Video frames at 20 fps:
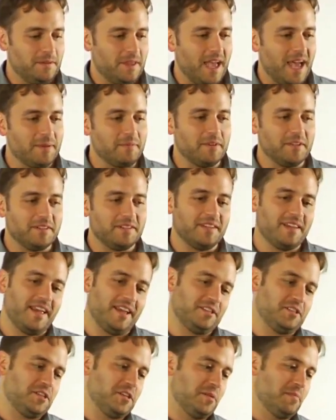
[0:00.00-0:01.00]

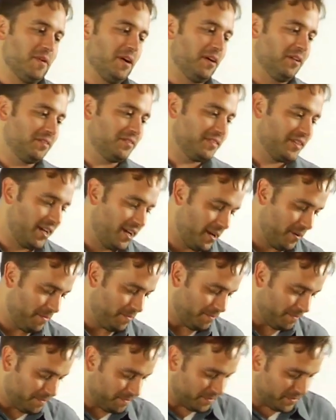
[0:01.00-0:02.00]
Adminhtml,
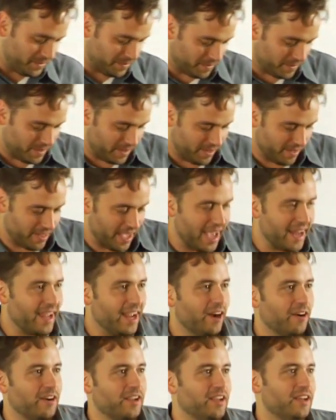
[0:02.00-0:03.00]
that
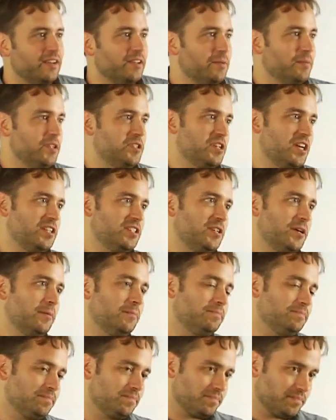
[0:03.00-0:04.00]
area in Magento,